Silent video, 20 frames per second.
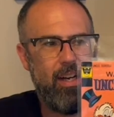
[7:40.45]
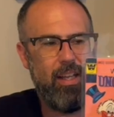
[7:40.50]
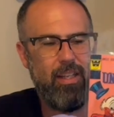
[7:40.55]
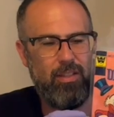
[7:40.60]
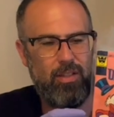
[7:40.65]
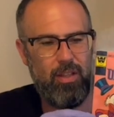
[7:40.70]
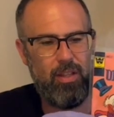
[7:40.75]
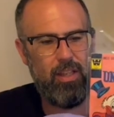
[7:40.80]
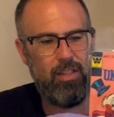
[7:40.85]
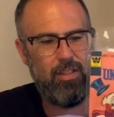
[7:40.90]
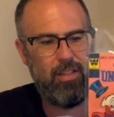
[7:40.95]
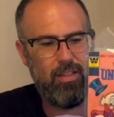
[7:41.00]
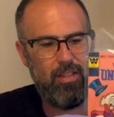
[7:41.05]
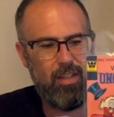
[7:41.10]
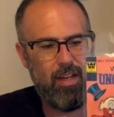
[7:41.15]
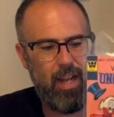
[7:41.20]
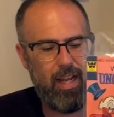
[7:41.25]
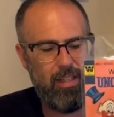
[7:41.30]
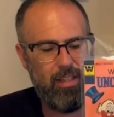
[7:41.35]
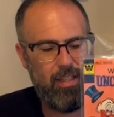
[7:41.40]
So this is a
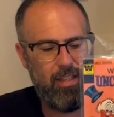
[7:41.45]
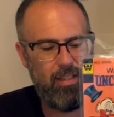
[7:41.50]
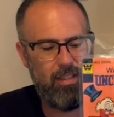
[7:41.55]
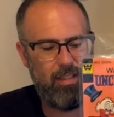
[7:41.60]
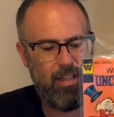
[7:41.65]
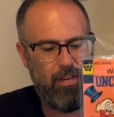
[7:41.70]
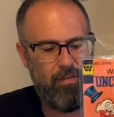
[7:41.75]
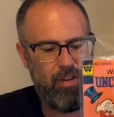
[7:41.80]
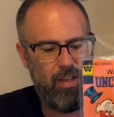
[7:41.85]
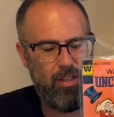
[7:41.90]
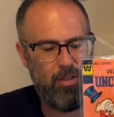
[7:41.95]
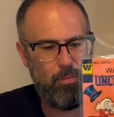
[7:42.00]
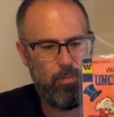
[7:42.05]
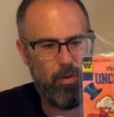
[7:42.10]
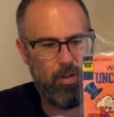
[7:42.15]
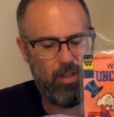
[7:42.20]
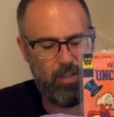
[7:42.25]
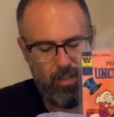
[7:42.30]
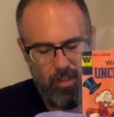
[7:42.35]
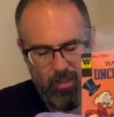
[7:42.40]
1970s
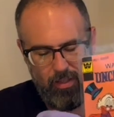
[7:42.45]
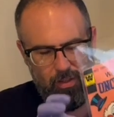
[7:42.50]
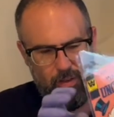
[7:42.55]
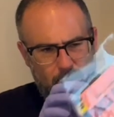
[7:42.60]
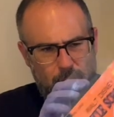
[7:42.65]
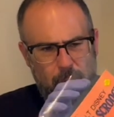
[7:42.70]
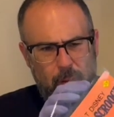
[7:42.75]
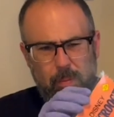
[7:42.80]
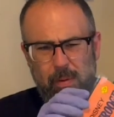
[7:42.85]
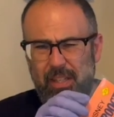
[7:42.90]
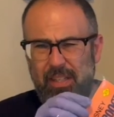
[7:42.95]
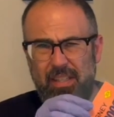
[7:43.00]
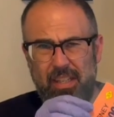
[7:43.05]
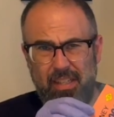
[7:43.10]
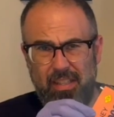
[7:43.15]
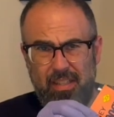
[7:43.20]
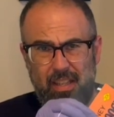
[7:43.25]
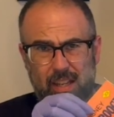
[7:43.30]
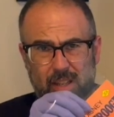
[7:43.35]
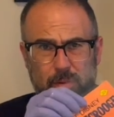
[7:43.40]
book, or maybe
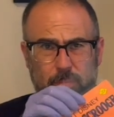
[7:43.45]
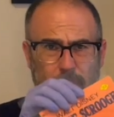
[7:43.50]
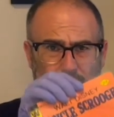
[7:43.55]
60s, but